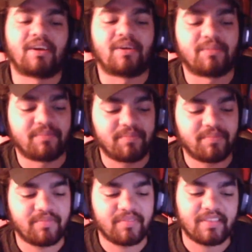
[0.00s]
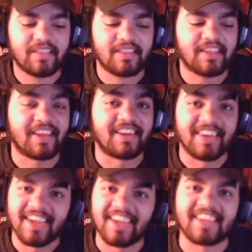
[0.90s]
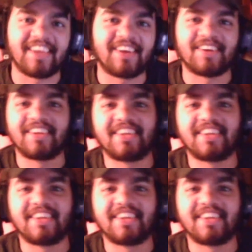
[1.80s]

Um, and yeah, yeah.